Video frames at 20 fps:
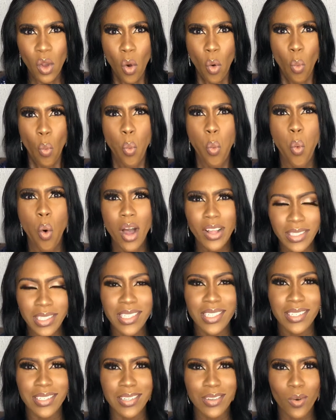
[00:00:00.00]

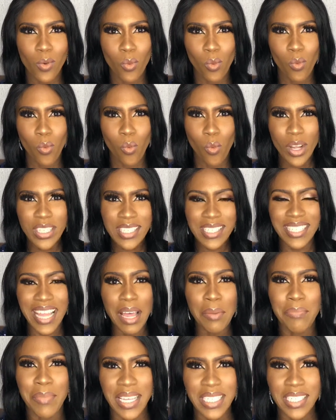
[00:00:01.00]
What's
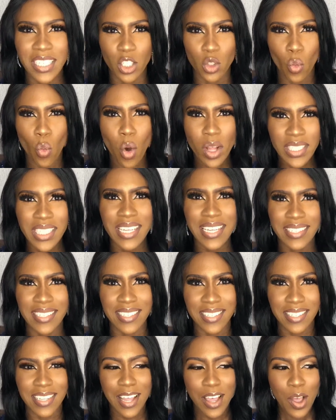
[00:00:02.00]
that message? What
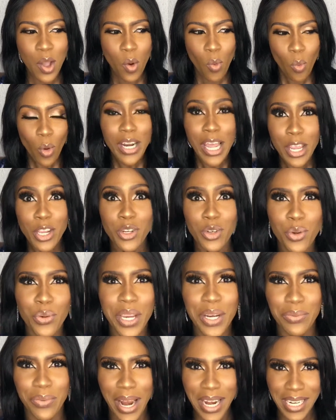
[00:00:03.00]
are you
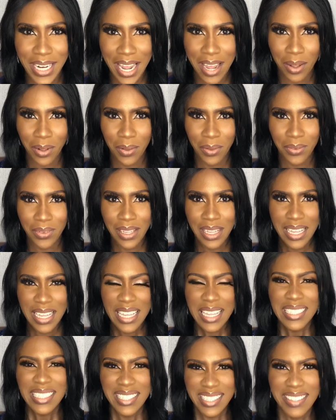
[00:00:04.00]
doing right now?
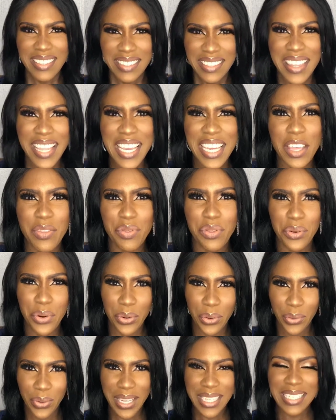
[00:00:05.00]
Think it
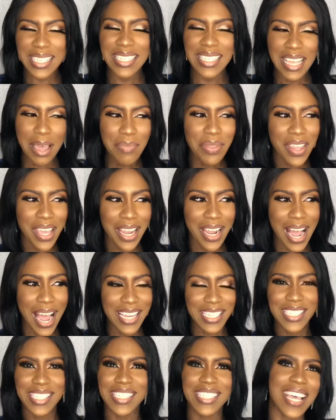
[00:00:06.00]
through. It's the same thing I
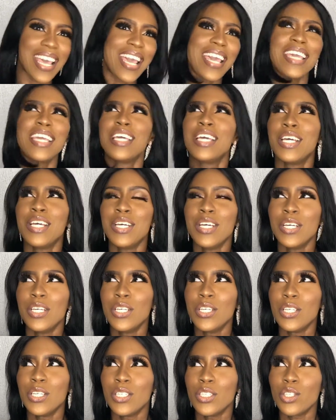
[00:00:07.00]
say
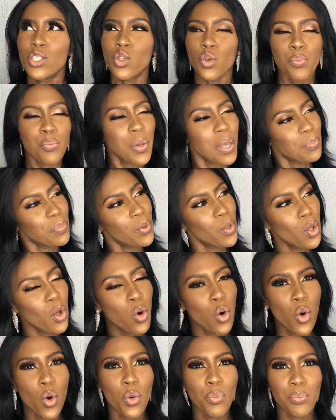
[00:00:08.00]
to people
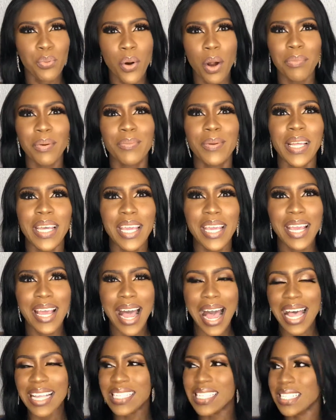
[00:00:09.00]
who probably
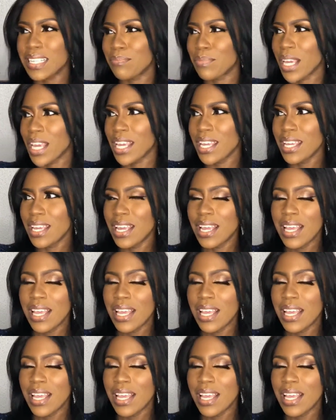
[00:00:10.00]
ask me